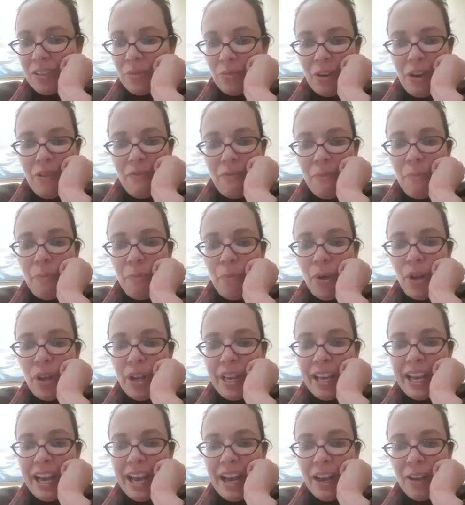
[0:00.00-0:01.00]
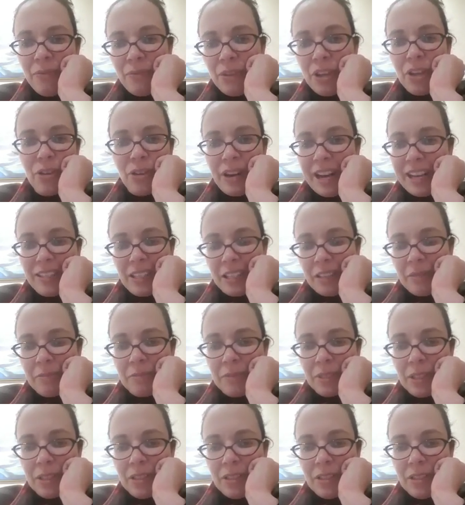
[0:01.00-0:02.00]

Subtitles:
that we're even pulling out of Euratom.